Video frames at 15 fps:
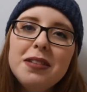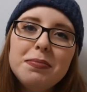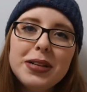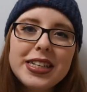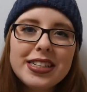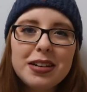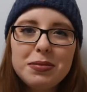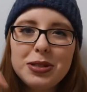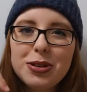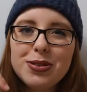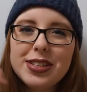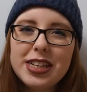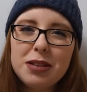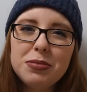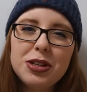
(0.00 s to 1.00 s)
Please let me
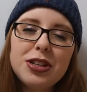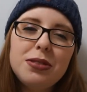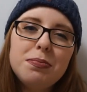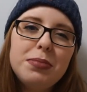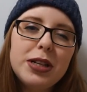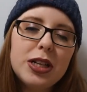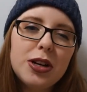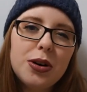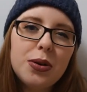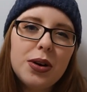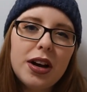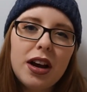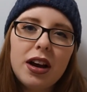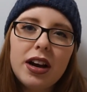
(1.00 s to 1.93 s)
know down below